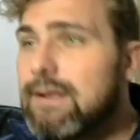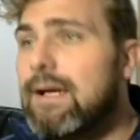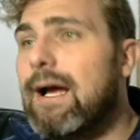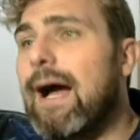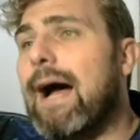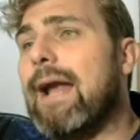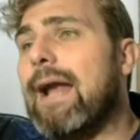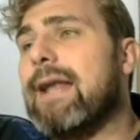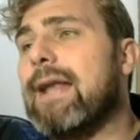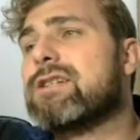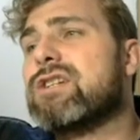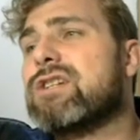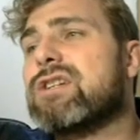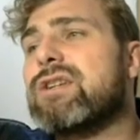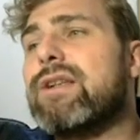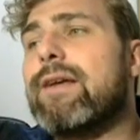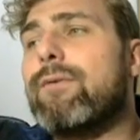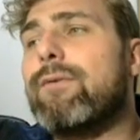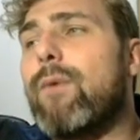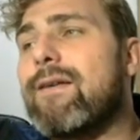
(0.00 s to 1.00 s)
And it's just
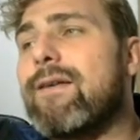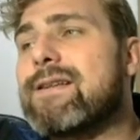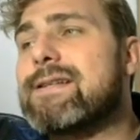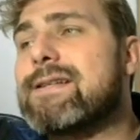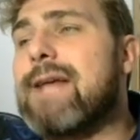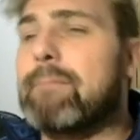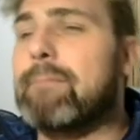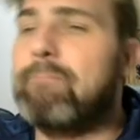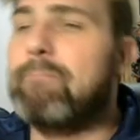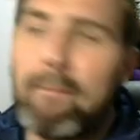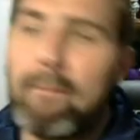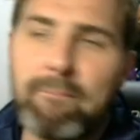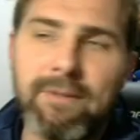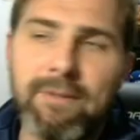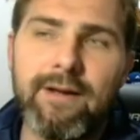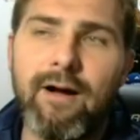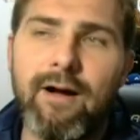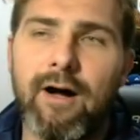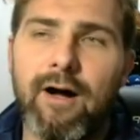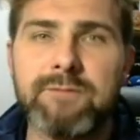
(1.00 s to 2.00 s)
another way to tech bumping
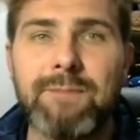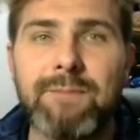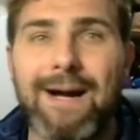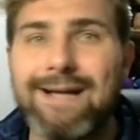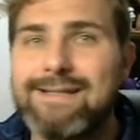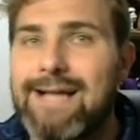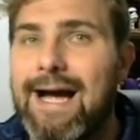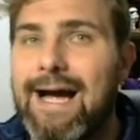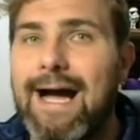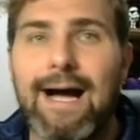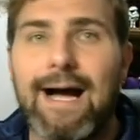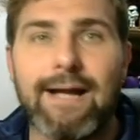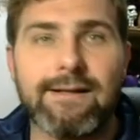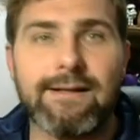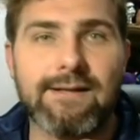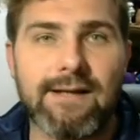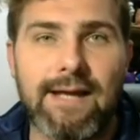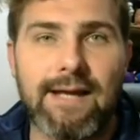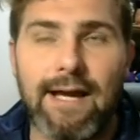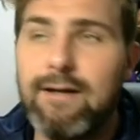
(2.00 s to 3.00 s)
cards back to hand,
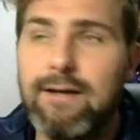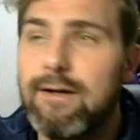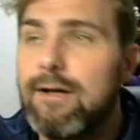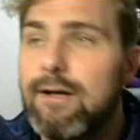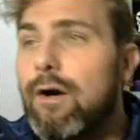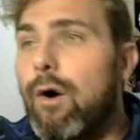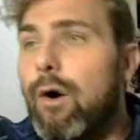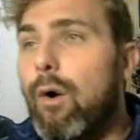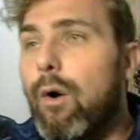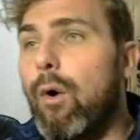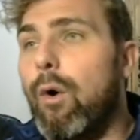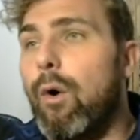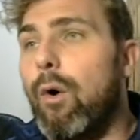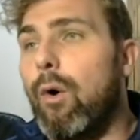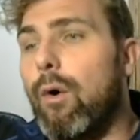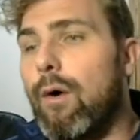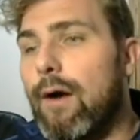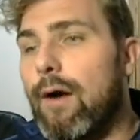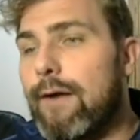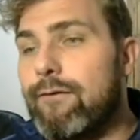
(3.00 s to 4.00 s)
okay?
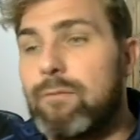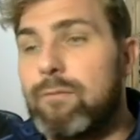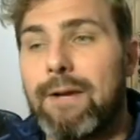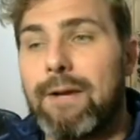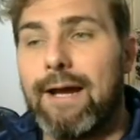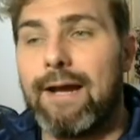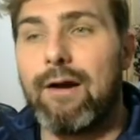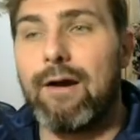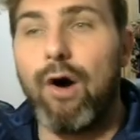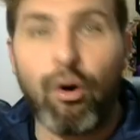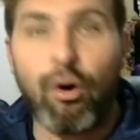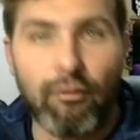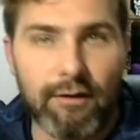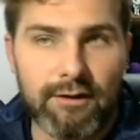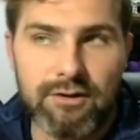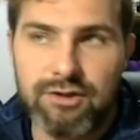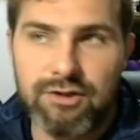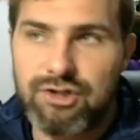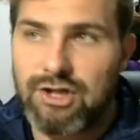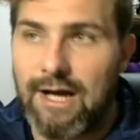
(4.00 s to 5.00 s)
Or if you're playing
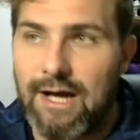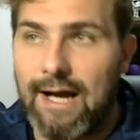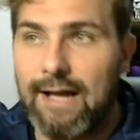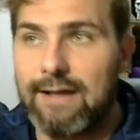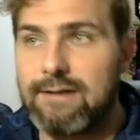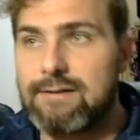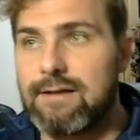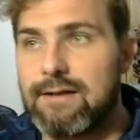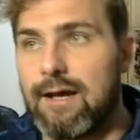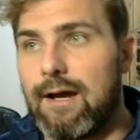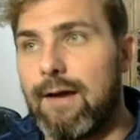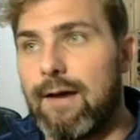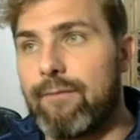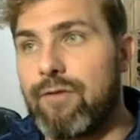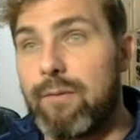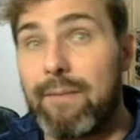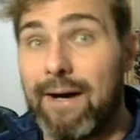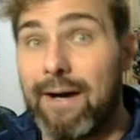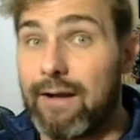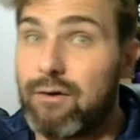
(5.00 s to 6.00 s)
orange and the
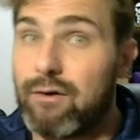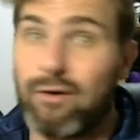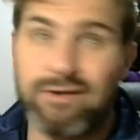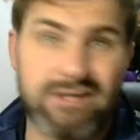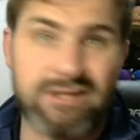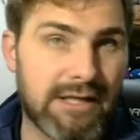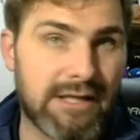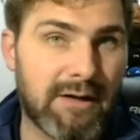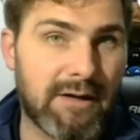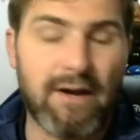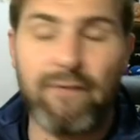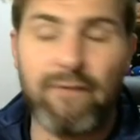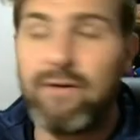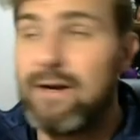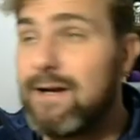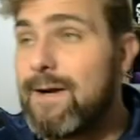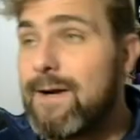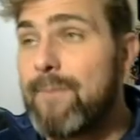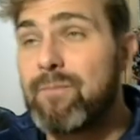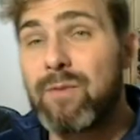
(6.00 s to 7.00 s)
mana cost is low enough,
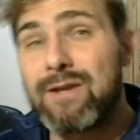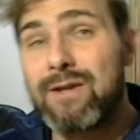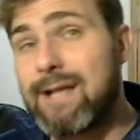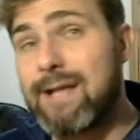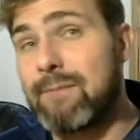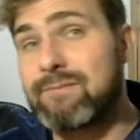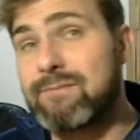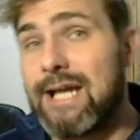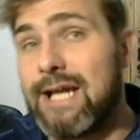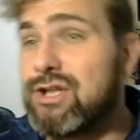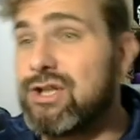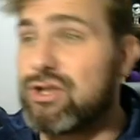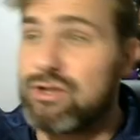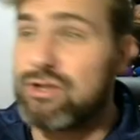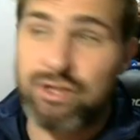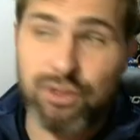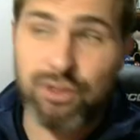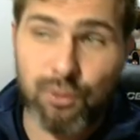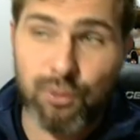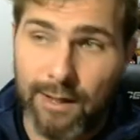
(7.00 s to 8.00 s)
Temptation,
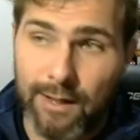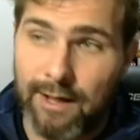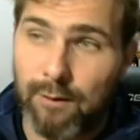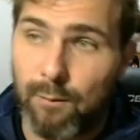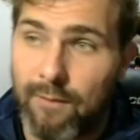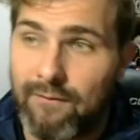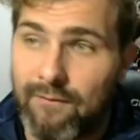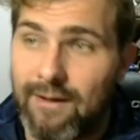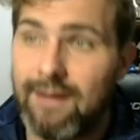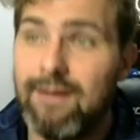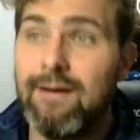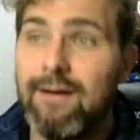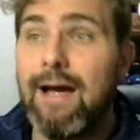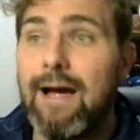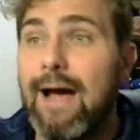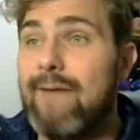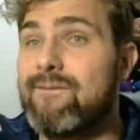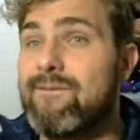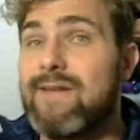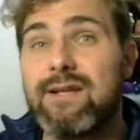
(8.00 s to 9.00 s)
swinging with it,
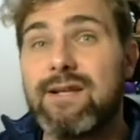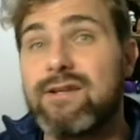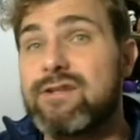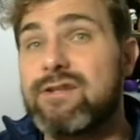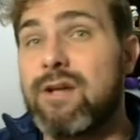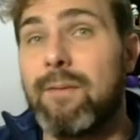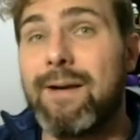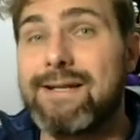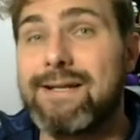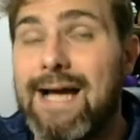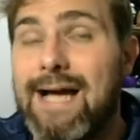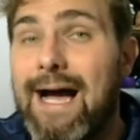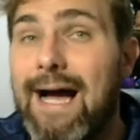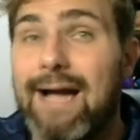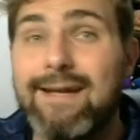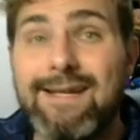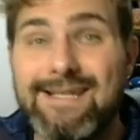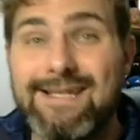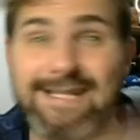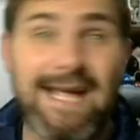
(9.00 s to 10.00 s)
and then it doesn't go back to
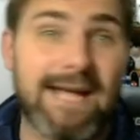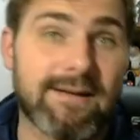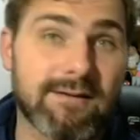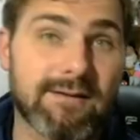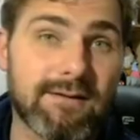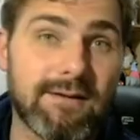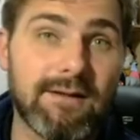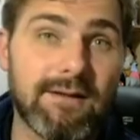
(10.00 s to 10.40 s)
hand, it's dead.